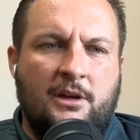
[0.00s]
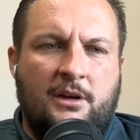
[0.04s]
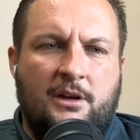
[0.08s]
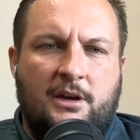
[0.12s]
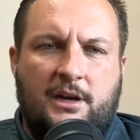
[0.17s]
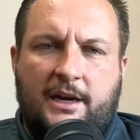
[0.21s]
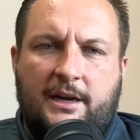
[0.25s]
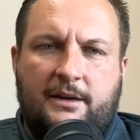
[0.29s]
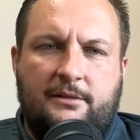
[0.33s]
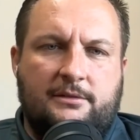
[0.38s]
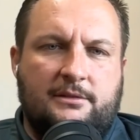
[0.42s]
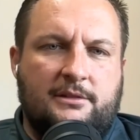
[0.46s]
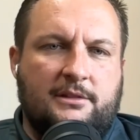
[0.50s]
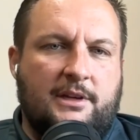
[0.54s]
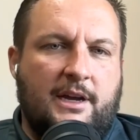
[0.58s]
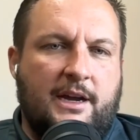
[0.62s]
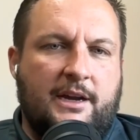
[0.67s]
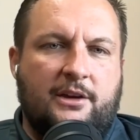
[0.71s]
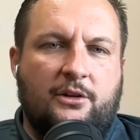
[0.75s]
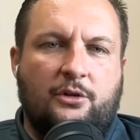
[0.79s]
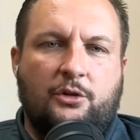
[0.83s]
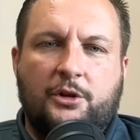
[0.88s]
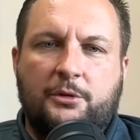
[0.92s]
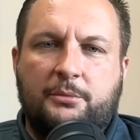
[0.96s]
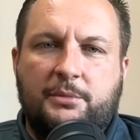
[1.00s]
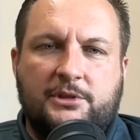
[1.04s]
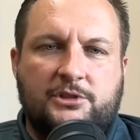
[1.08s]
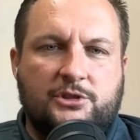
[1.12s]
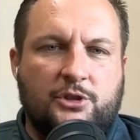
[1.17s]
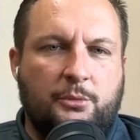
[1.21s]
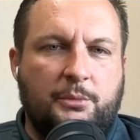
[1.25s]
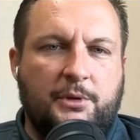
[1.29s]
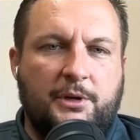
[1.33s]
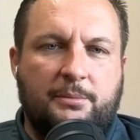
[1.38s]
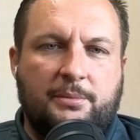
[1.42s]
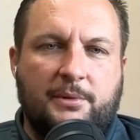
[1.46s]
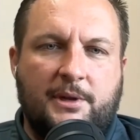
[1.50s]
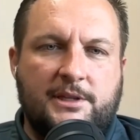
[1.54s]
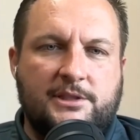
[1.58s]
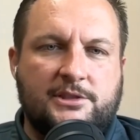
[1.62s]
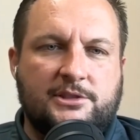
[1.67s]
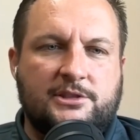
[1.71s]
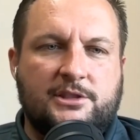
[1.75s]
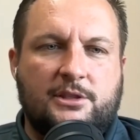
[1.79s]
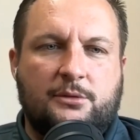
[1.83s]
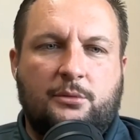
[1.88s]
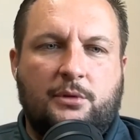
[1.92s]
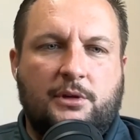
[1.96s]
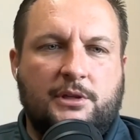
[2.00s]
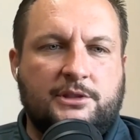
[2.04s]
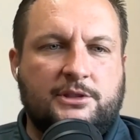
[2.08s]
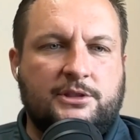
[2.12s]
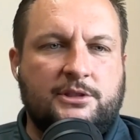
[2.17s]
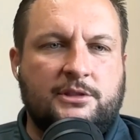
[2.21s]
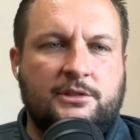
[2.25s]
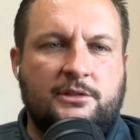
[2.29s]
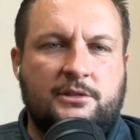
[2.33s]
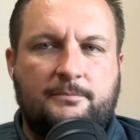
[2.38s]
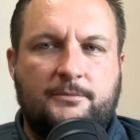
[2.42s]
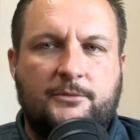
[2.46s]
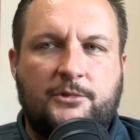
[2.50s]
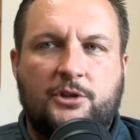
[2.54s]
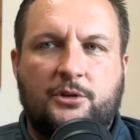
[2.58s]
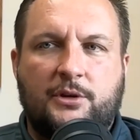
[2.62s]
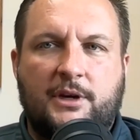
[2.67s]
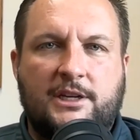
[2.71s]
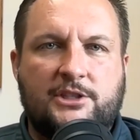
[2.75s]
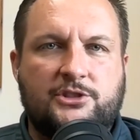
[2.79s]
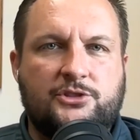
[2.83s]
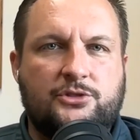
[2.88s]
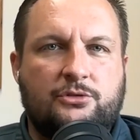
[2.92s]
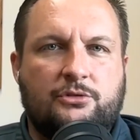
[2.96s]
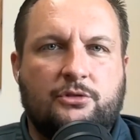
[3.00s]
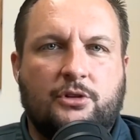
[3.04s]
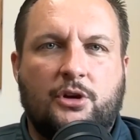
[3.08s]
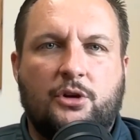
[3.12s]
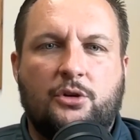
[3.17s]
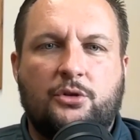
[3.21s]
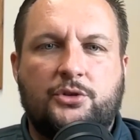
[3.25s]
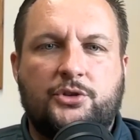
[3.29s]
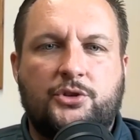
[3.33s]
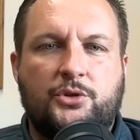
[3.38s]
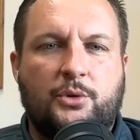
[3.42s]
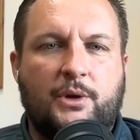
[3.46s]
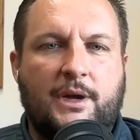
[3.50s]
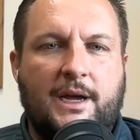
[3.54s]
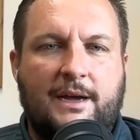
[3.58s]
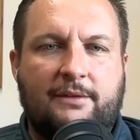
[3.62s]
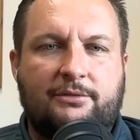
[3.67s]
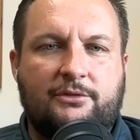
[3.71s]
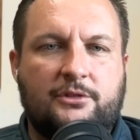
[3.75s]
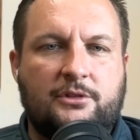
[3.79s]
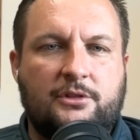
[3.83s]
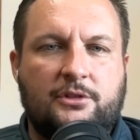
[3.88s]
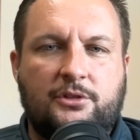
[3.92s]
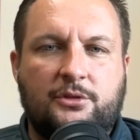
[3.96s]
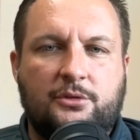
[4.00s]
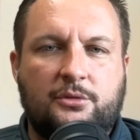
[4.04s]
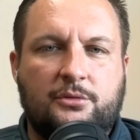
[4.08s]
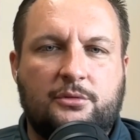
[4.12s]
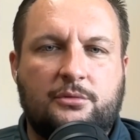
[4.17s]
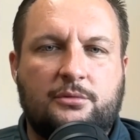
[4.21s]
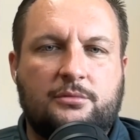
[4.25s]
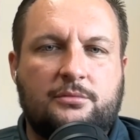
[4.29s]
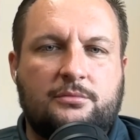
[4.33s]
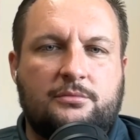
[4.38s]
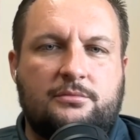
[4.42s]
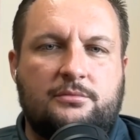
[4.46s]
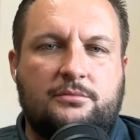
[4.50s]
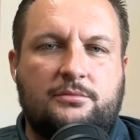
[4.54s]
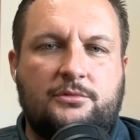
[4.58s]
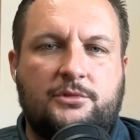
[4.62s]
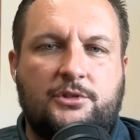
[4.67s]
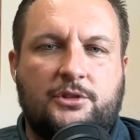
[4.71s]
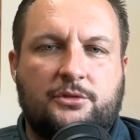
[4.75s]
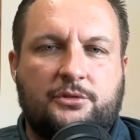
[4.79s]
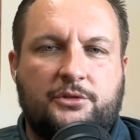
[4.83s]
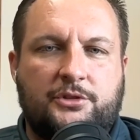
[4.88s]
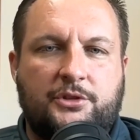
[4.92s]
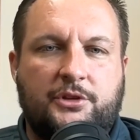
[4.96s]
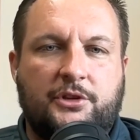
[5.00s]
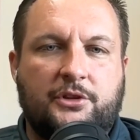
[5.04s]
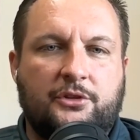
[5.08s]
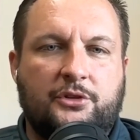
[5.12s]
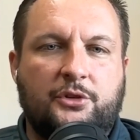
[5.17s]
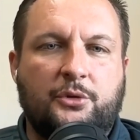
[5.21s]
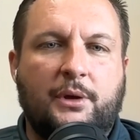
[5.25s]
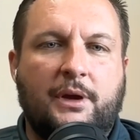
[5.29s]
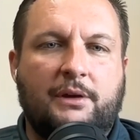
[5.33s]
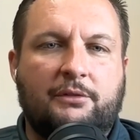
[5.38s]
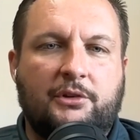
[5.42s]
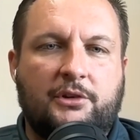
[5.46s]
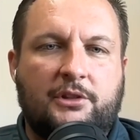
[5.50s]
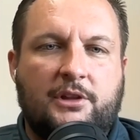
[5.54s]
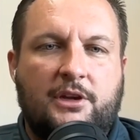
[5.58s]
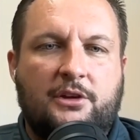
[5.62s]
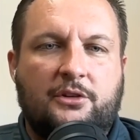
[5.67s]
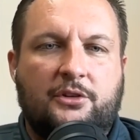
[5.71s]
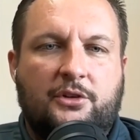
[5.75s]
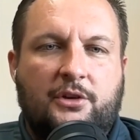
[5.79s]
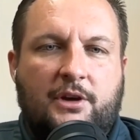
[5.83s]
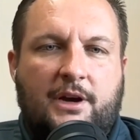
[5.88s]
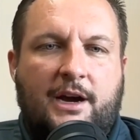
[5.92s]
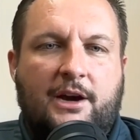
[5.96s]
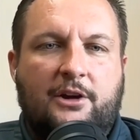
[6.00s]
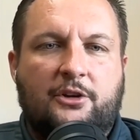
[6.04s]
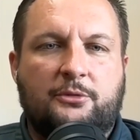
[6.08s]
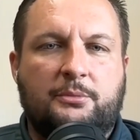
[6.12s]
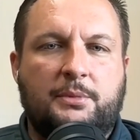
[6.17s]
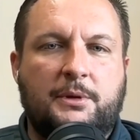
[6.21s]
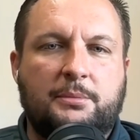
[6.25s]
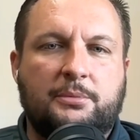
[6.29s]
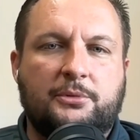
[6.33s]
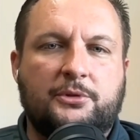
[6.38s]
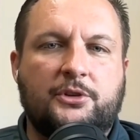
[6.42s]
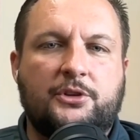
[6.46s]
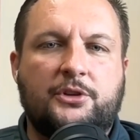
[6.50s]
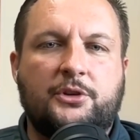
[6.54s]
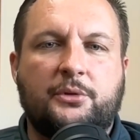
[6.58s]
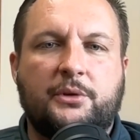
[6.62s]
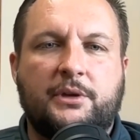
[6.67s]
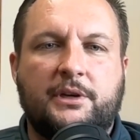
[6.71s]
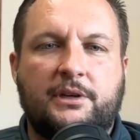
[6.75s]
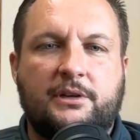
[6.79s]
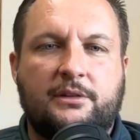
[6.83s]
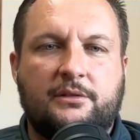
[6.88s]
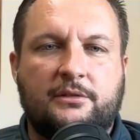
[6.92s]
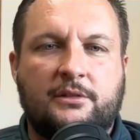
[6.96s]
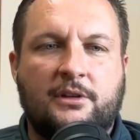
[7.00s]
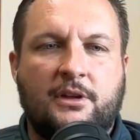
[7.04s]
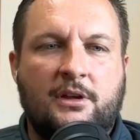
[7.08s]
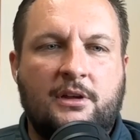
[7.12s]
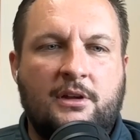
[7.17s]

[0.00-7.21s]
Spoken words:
I can only be so many places at once. As you grow, you have to do, you either do everything or you hire the people to do it. And,